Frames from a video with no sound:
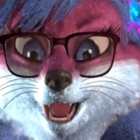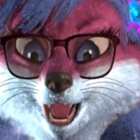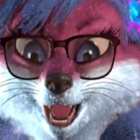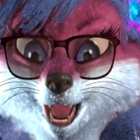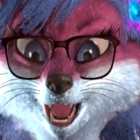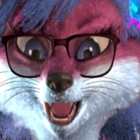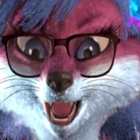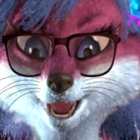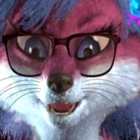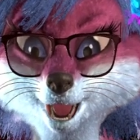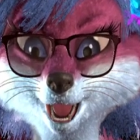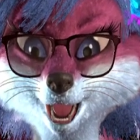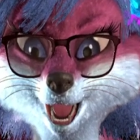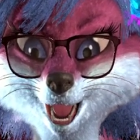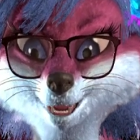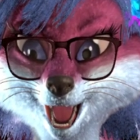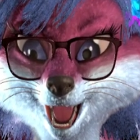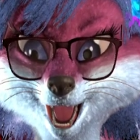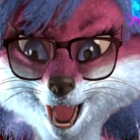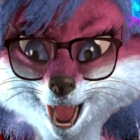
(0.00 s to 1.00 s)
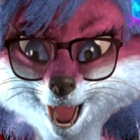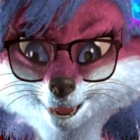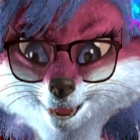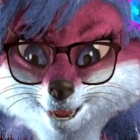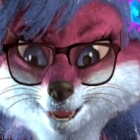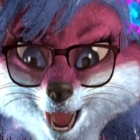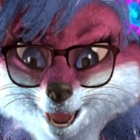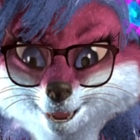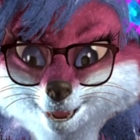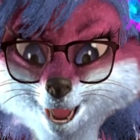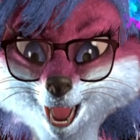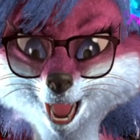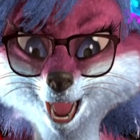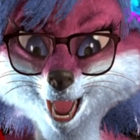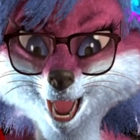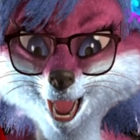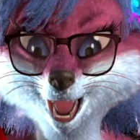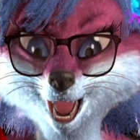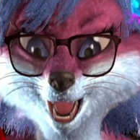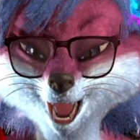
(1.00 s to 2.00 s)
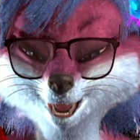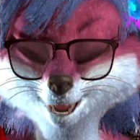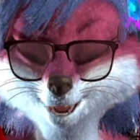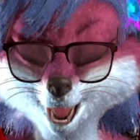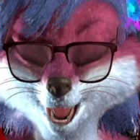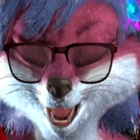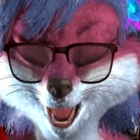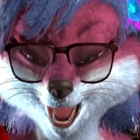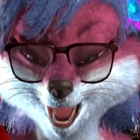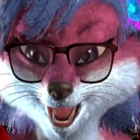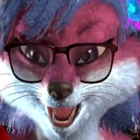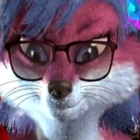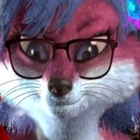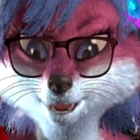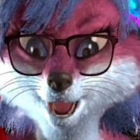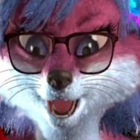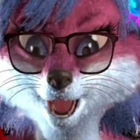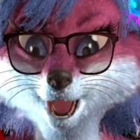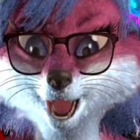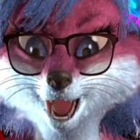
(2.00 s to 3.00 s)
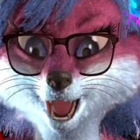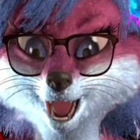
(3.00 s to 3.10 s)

if I smile too much, apparently I seem to stick out my tongue.